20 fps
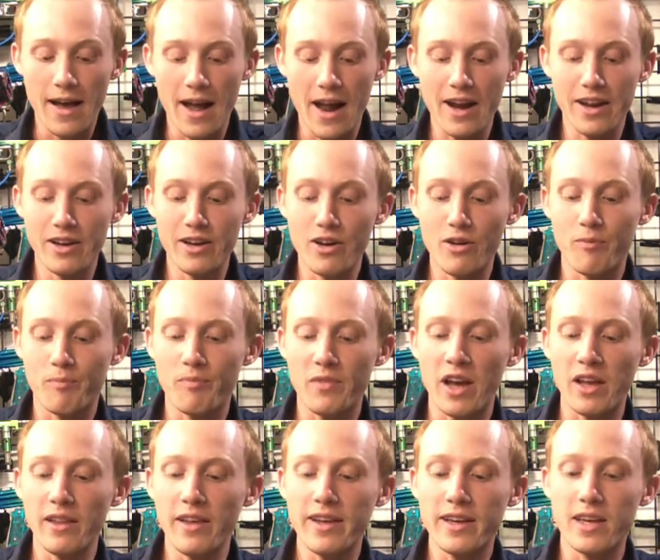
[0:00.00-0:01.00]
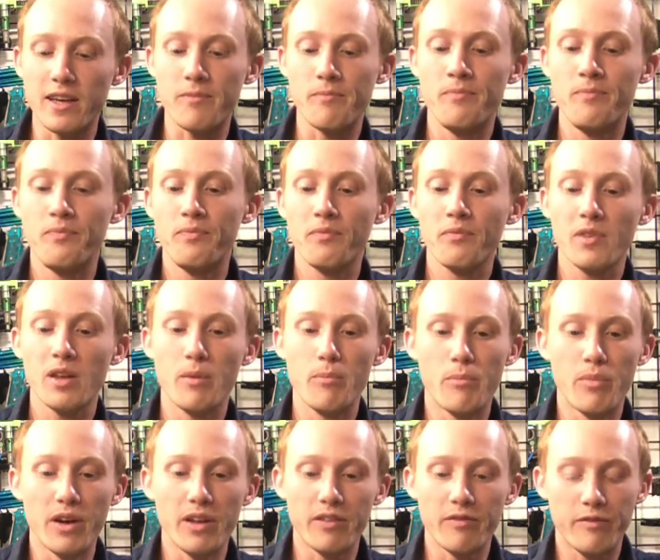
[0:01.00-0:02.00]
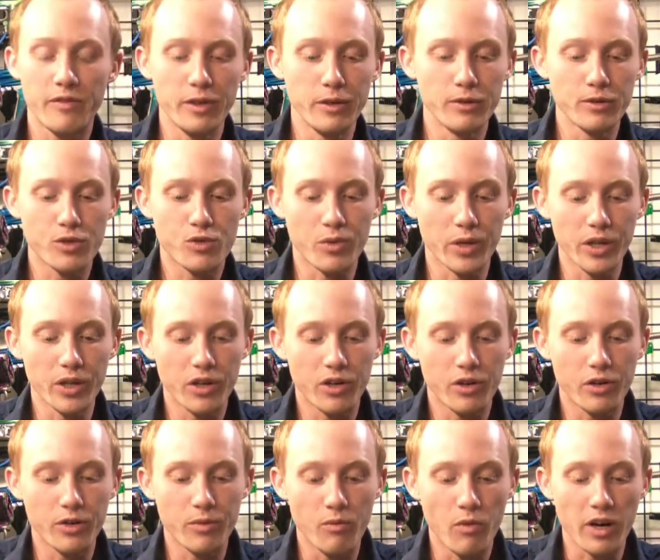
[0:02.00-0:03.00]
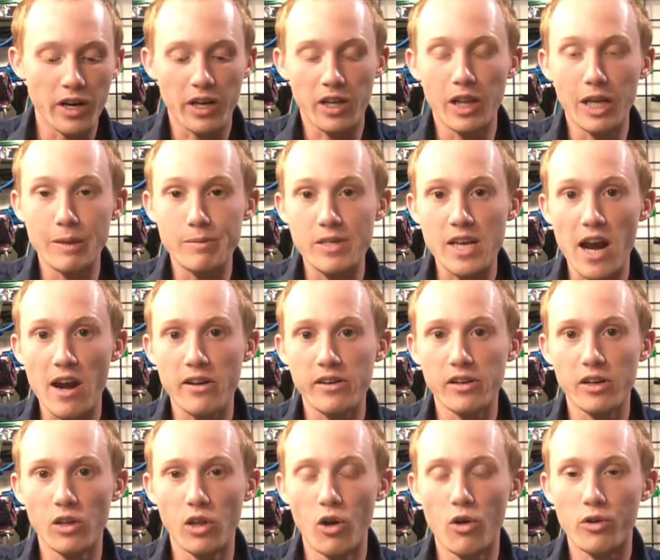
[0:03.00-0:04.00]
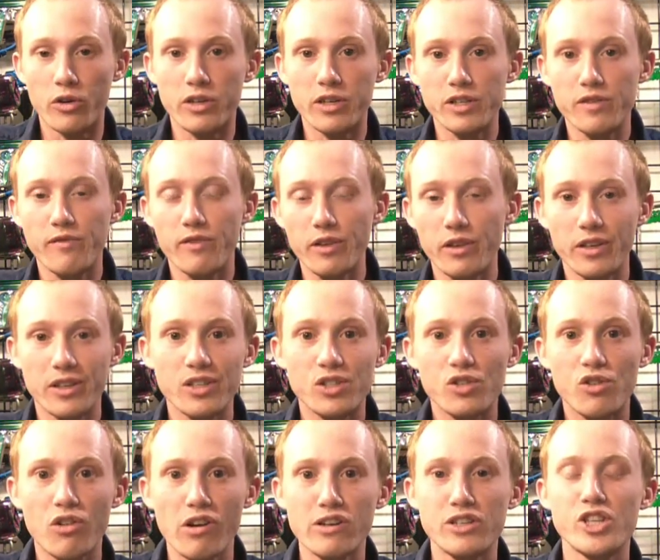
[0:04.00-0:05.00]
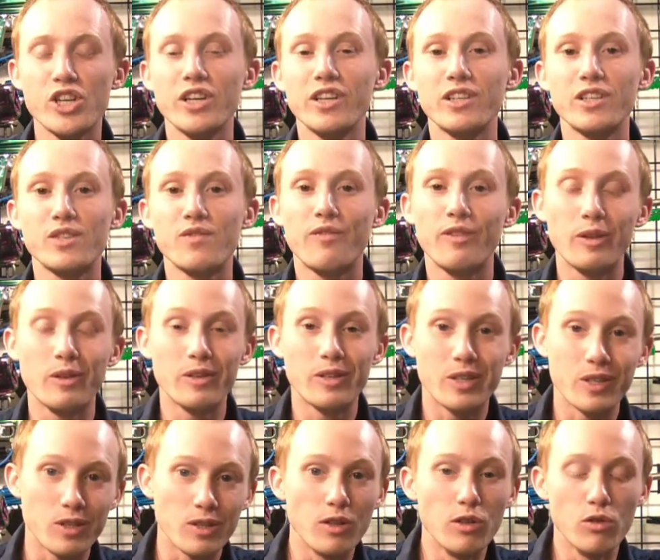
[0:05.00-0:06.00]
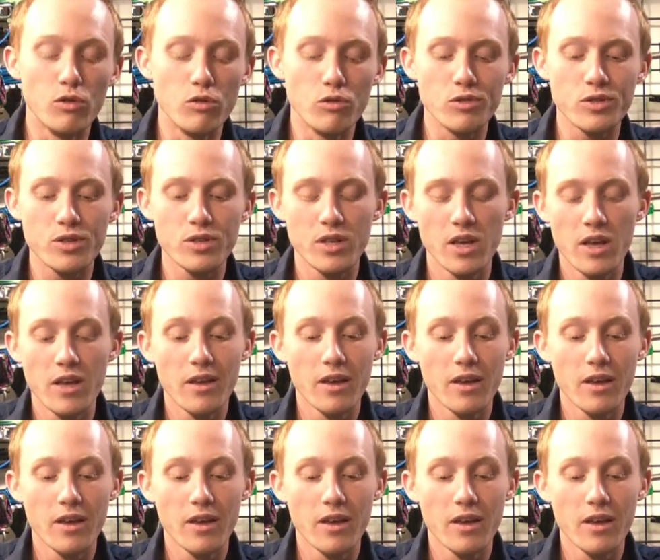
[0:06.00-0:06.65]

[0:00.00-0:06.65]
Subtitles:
I don't know. I like it, but it feels really good when it clamps down on a loader. It doesn't feel like it's crunching. It doesn't feel like it's loose.